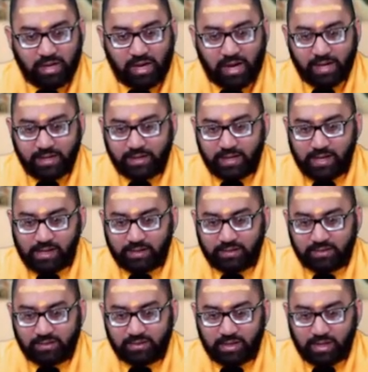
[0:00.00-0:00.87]
I
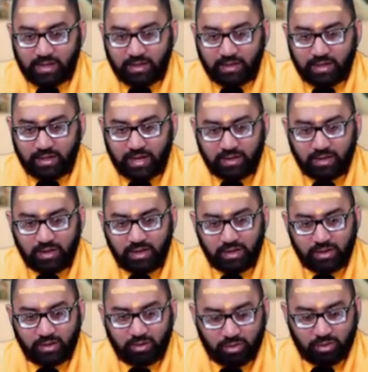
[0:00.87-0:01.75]
can't say that,
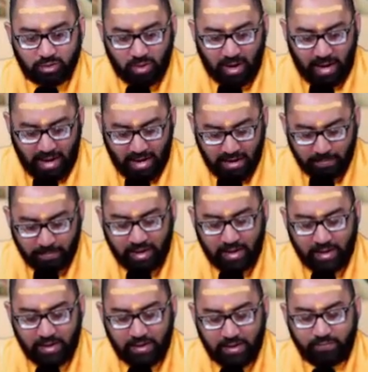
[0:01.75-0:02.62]
I
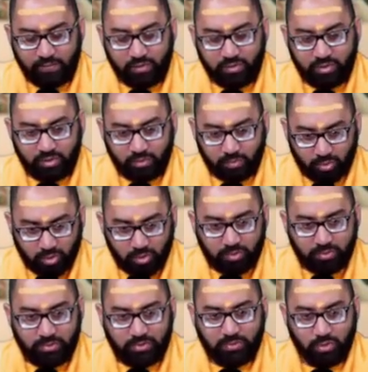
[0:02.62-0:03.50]
pay for the
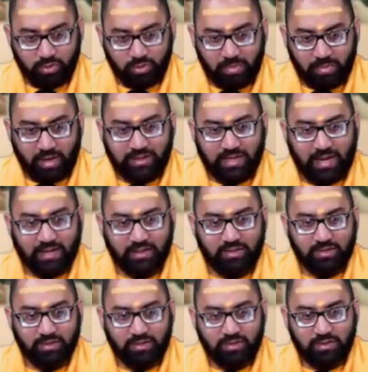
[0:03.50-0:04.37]
roads with my
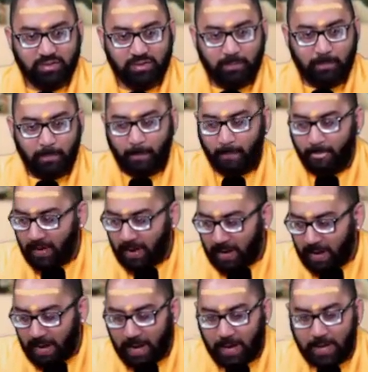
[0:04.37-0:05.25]
taxes.
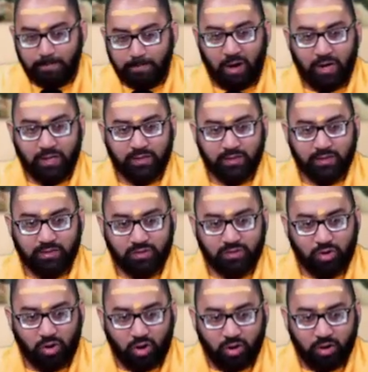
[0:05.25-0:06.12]
I bought
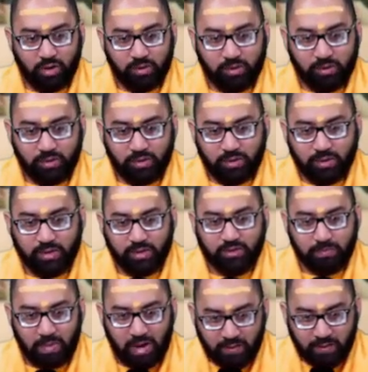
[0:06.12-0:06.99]
this car.
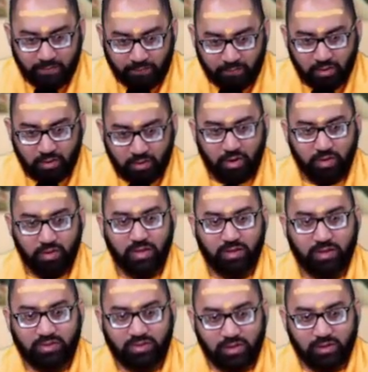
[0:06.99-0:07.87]
It's my foot on
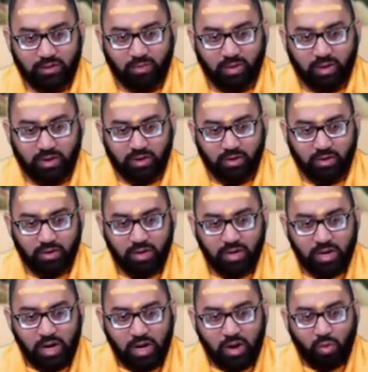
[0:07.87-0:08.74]
the
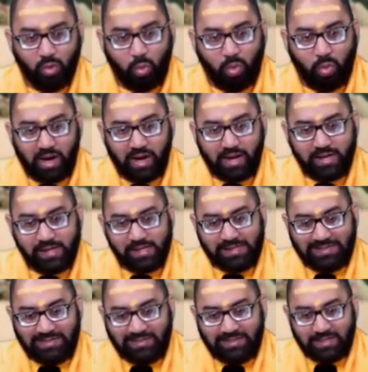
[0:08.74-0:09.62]
accelerator. Why
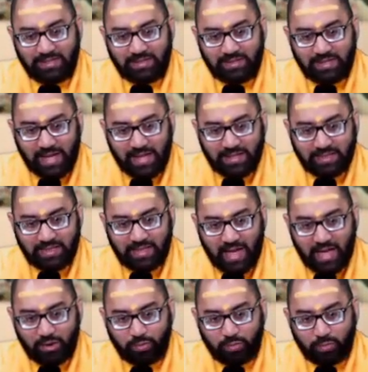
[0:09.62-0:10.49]
is it that
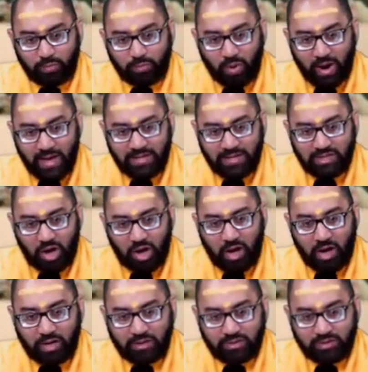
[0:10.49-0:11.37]
that red
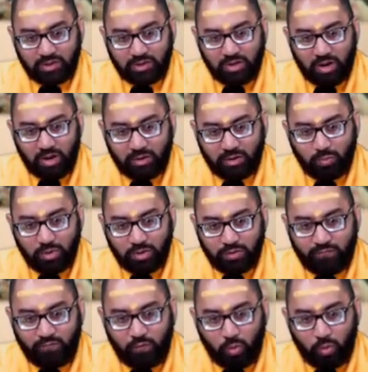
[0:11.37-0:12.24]
octagon
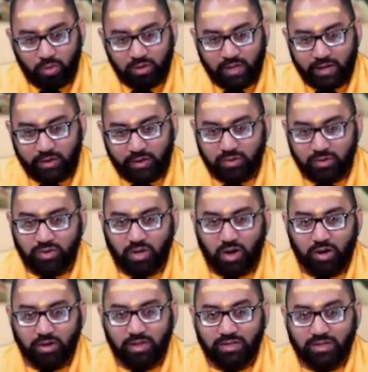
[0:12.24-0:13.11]
with four letters
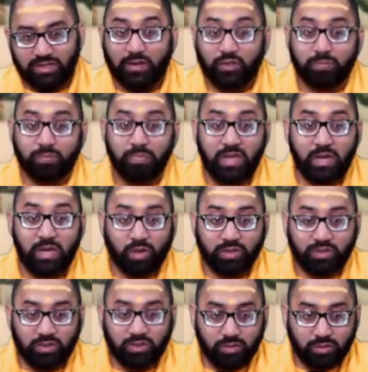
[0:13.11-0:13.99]
on it tells me
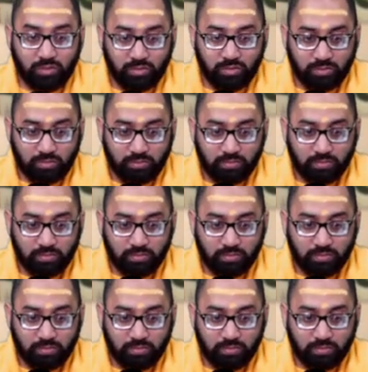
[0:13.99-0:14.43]
what to do?